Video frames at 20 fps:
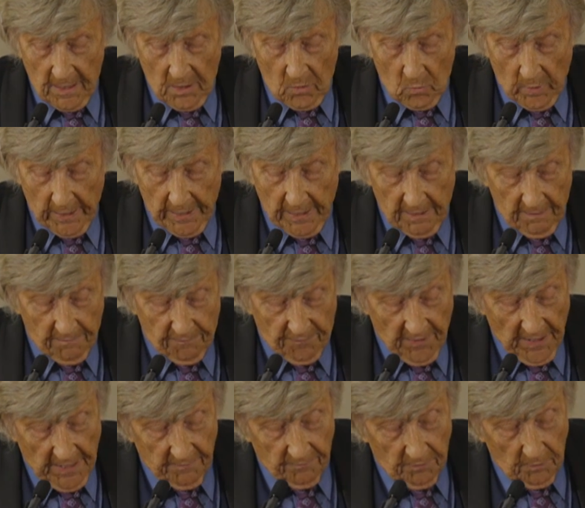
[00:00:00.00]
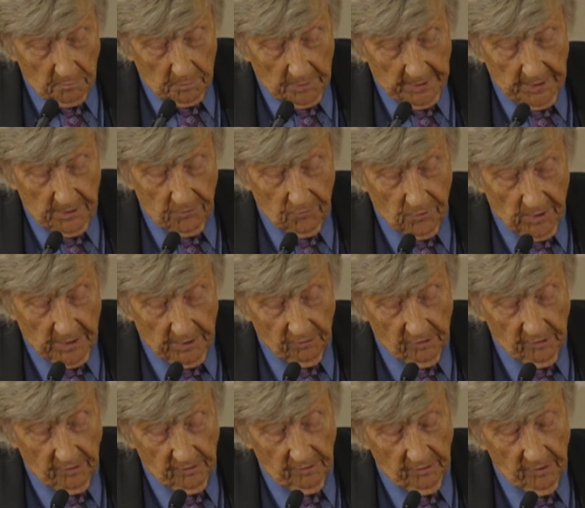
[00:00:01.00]
where he favourably
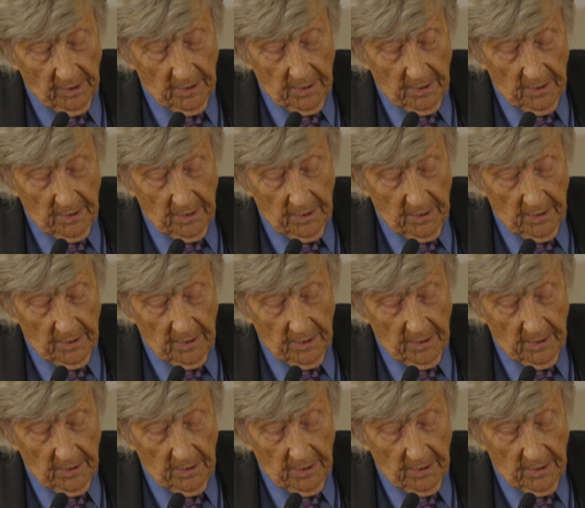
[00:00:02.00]
addresses